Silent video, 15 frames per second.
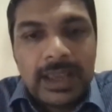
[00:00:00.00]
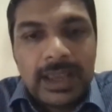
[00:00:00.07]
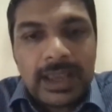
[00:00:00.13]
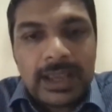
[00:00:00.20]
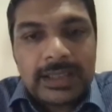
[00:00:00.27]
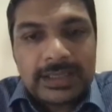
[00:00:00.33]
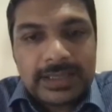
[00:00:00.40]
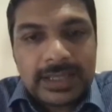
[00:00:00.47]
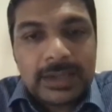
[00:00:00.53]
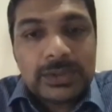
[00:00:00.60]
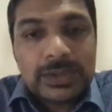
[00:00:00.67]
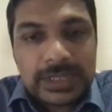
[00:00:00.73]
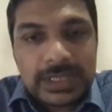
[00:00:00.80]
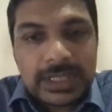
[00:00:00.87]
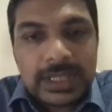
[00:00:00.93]
has
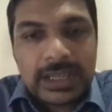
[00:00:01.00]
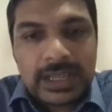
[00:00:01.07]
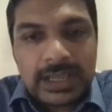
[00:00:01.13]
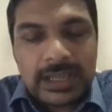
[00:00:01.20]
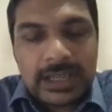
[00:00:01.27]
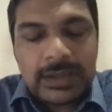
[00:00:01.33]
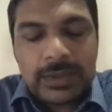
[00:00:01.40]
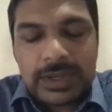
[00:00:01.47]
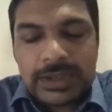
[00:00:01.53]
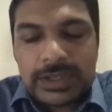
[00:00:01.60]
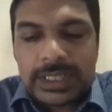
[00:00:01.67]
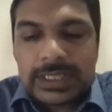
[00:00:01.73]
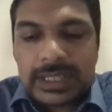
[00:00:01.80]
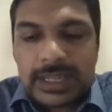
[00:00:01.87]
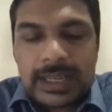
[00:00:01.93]
announced
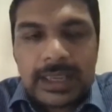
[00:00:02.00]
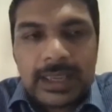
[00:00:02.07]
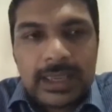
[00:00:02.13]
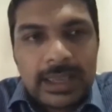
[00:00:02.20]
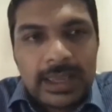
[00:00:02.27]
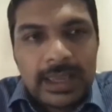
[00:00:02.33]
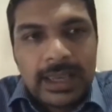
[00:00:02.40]
recently.